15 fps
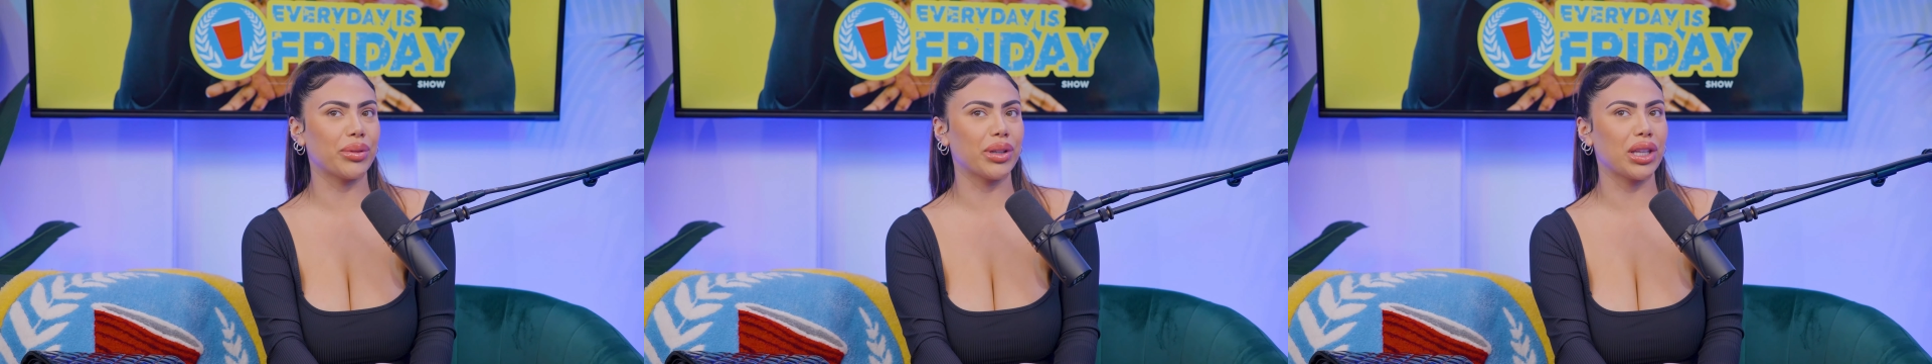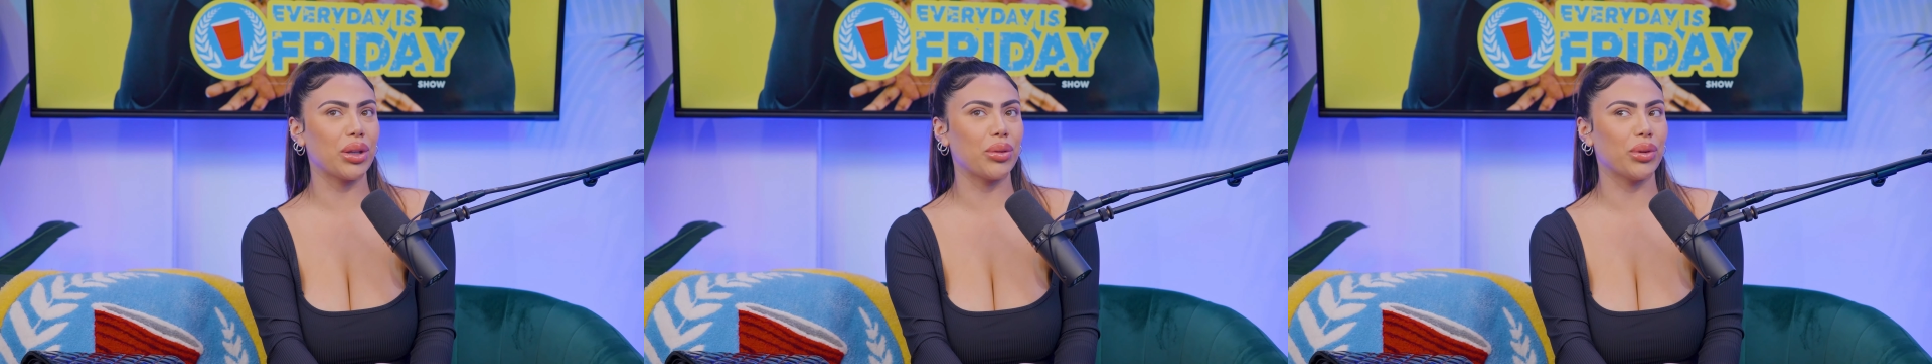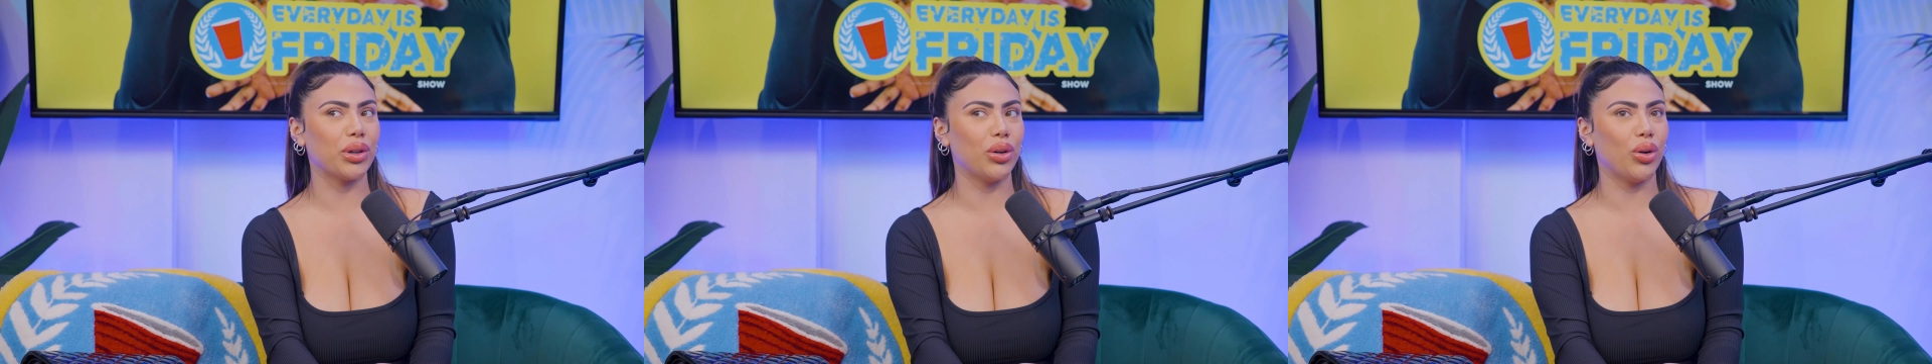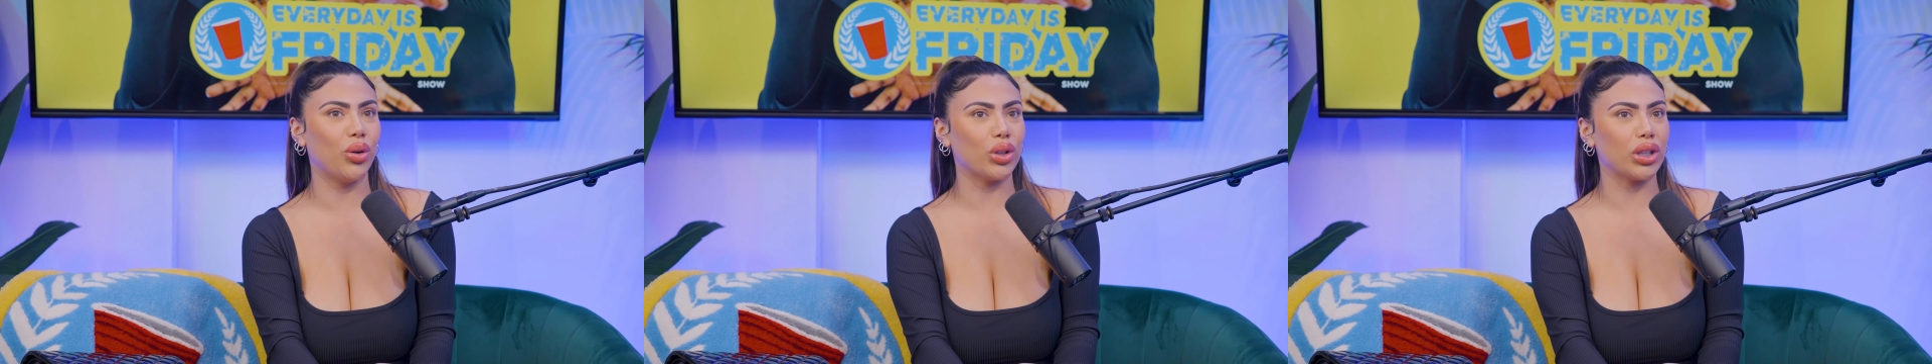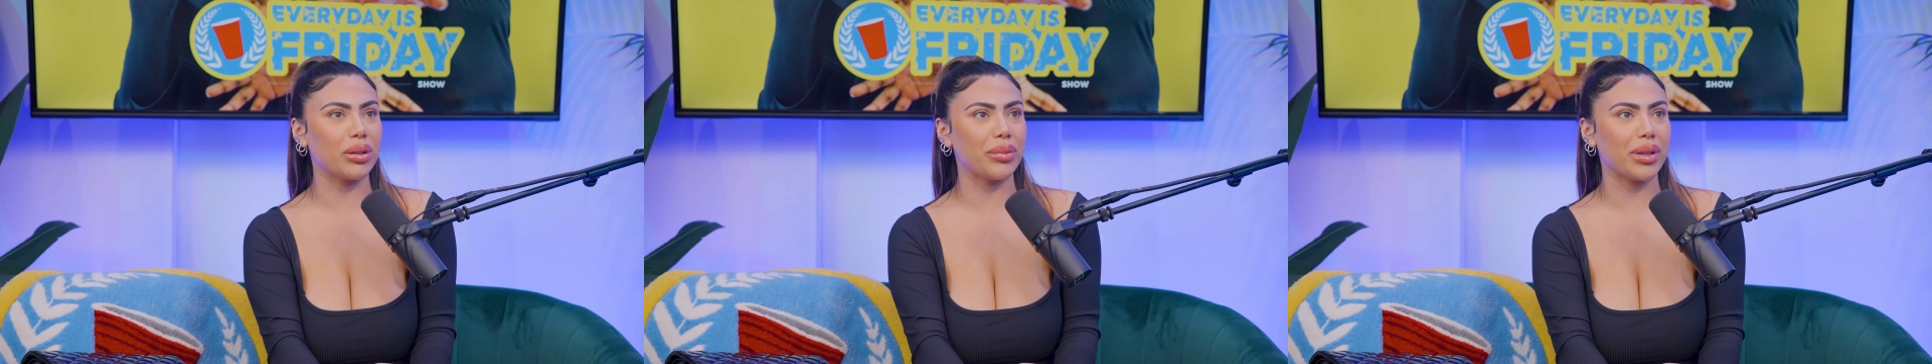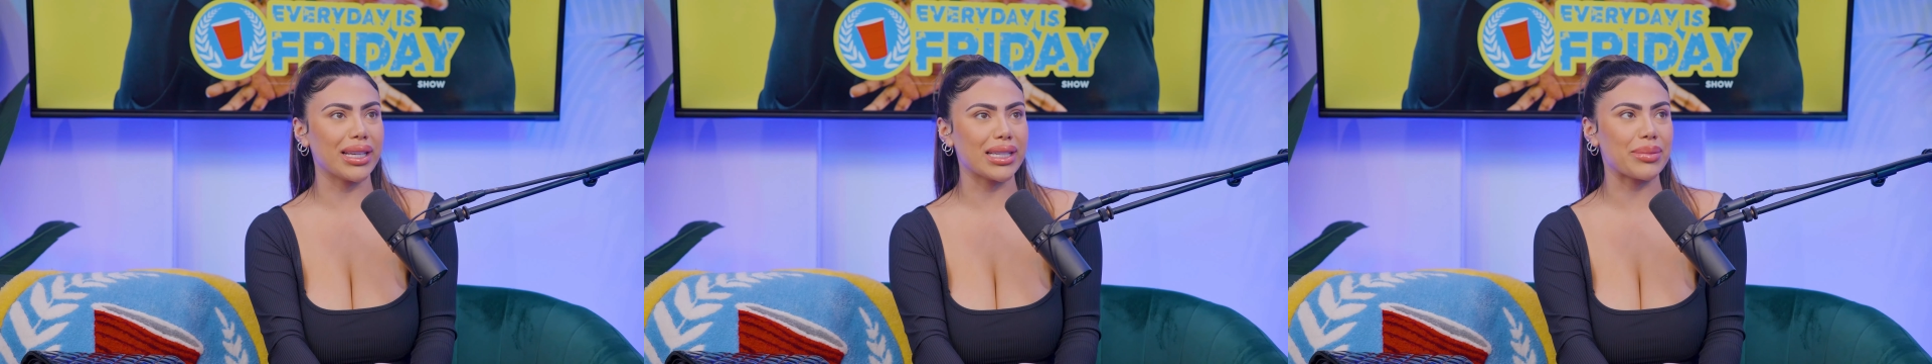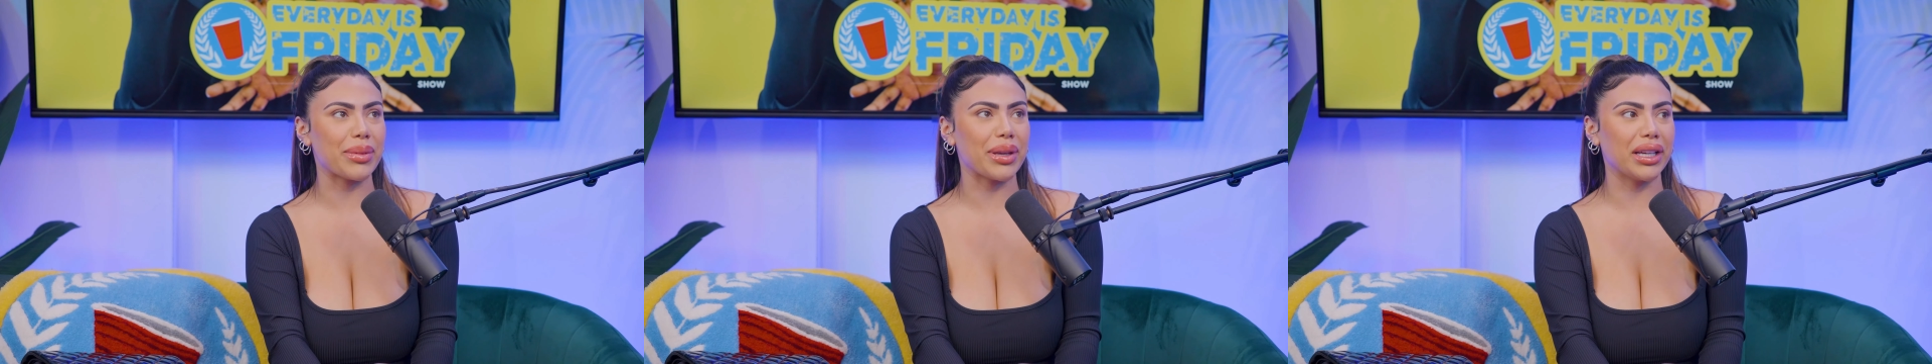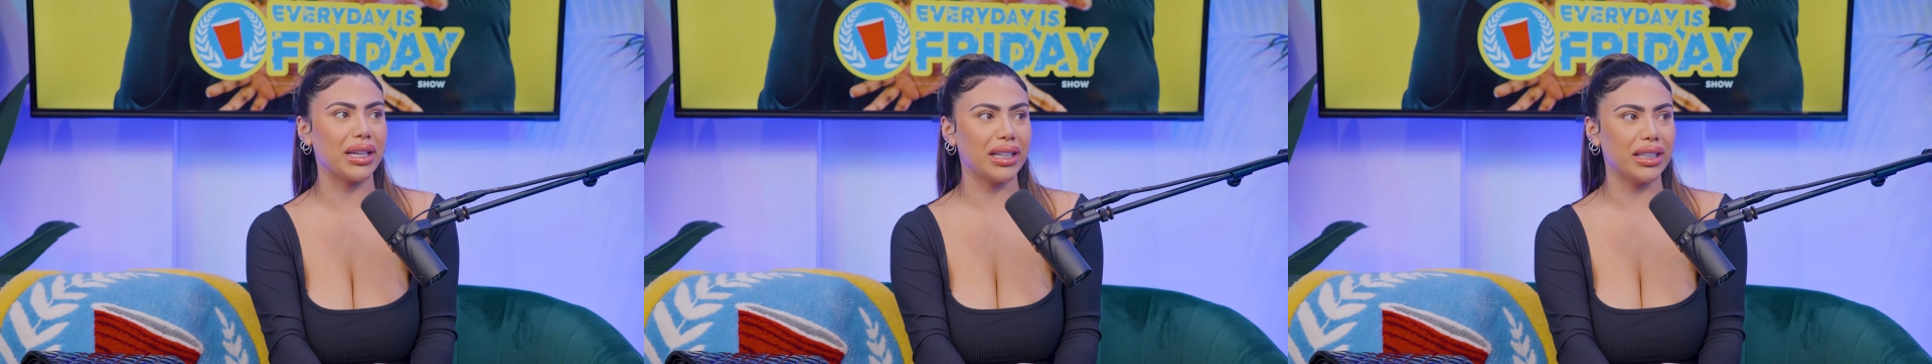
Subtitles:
really what only makes me